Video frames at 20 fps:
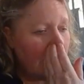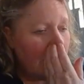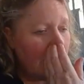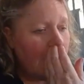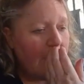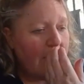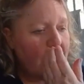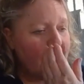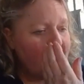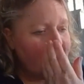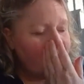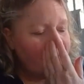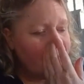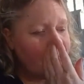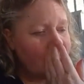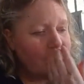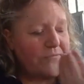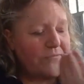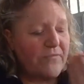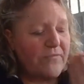
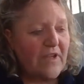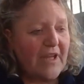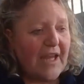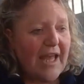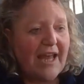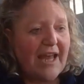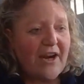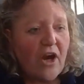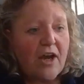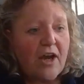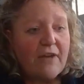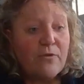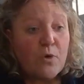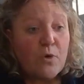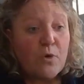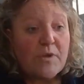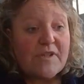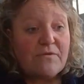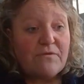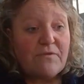And I've
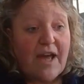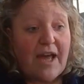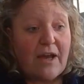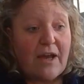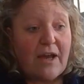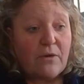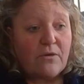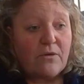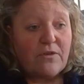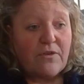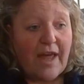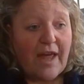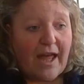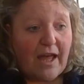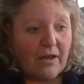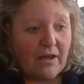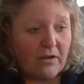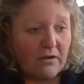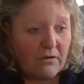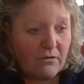always found that